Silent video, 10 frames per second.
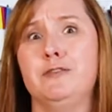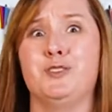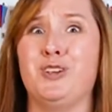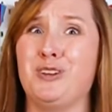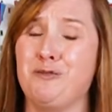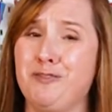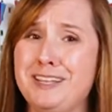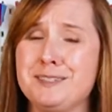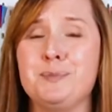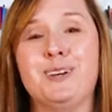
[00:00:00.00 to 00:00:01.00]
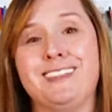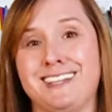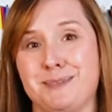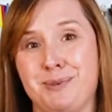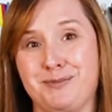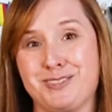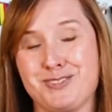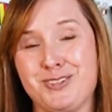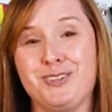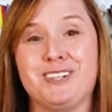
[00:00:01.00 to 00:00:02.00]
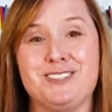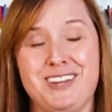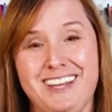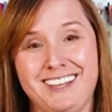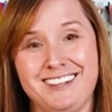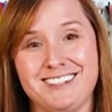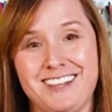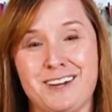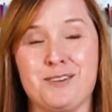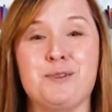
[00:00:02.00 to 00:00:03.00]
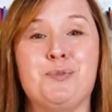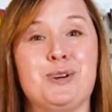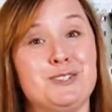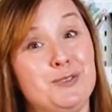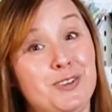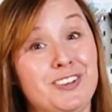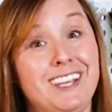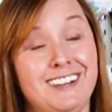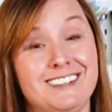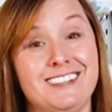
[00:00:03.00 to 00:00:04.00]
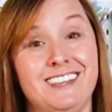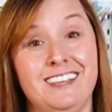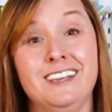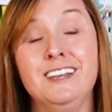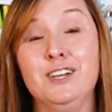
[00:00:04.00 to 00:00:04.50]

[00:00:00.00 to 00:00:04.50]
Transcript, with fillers: If you're not on Facebook, that's a bit of a struggle because you can't get into that group, whereas you could get into the